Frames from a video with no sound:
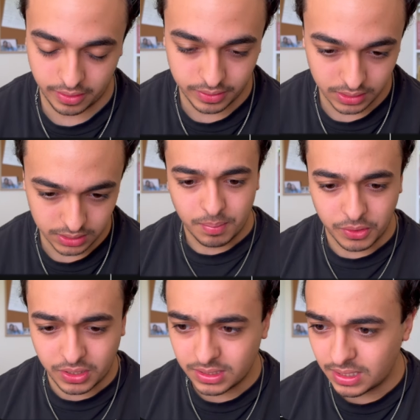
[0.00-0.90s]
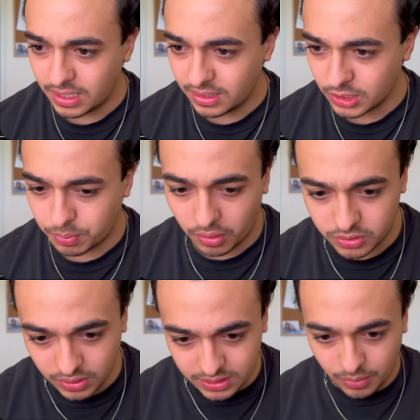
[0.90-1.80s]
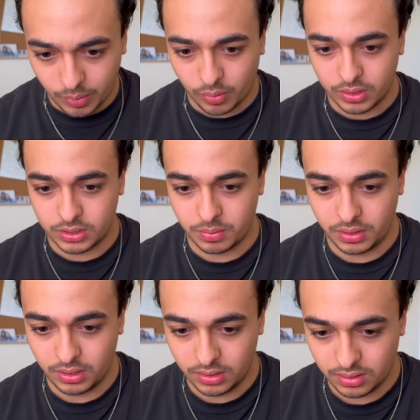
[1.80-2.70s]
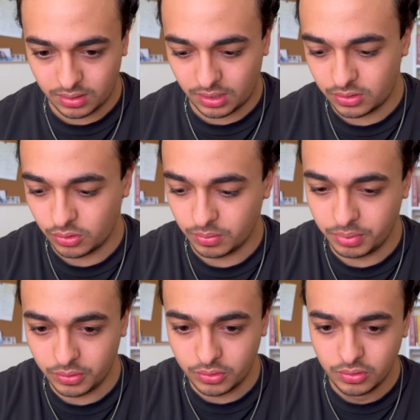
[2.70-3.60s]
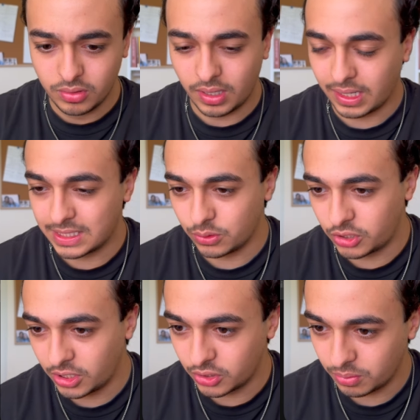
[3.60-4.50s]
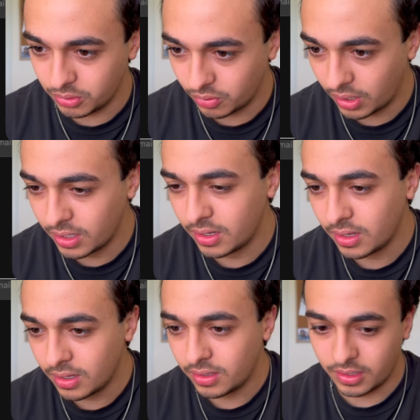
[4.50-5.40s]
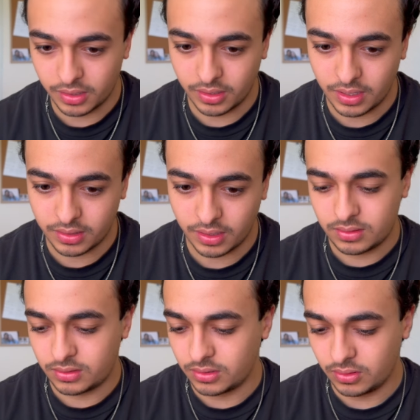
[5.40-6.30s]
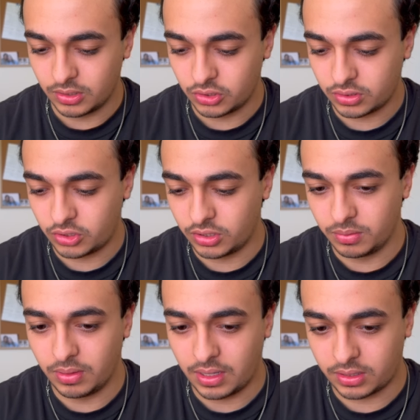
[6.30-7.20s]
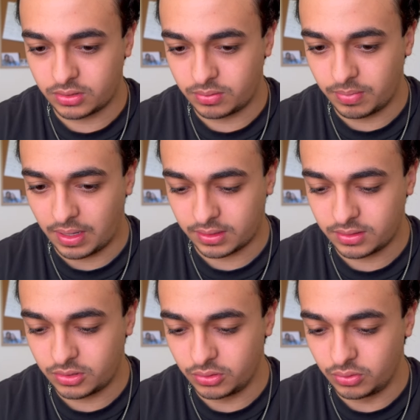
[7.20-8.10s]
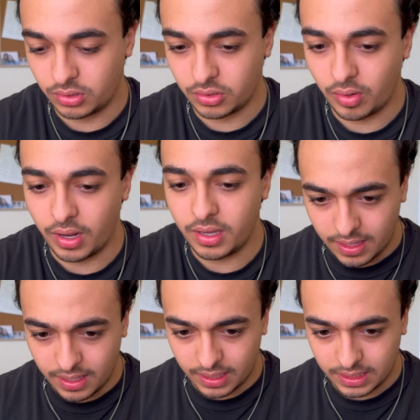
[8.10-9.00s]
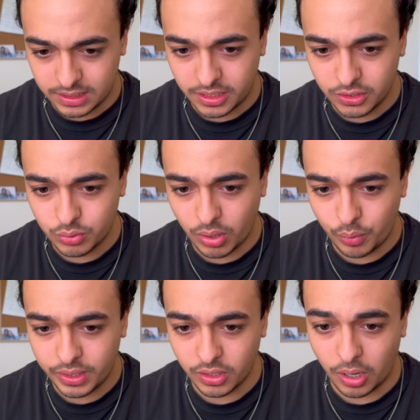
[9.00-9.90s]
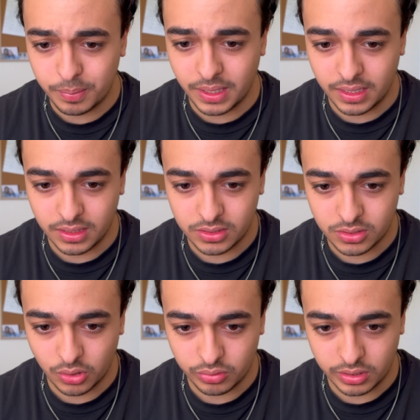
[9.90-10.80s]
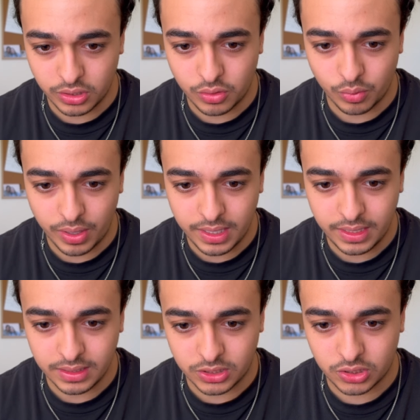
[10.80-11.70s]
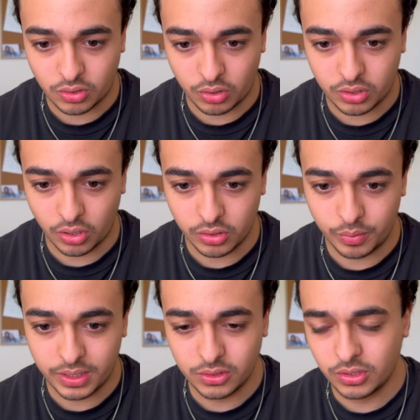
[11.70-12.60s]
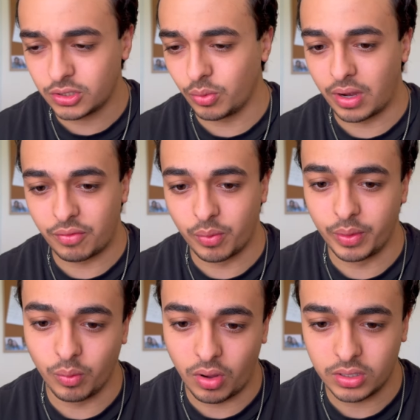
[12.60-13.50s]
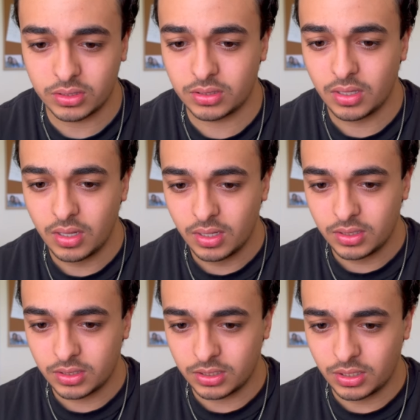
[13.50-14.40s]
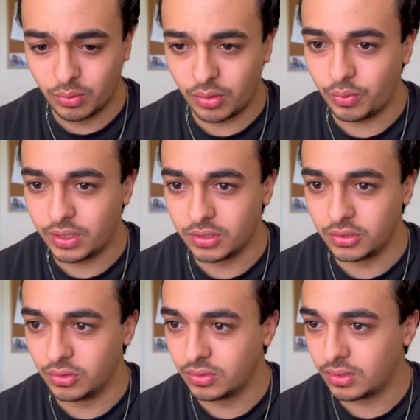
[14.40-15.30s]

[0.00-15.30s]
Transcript: areas, but you can say this part. So let's say we want it to be I don't know, blue. I guess I'll change it to blue, right? There you go, yeah, okay. So let's just change the black back to gray. And I guess here's where we could update it. So the gradient start color, we can do this to whatever we want. So let's see what we can do.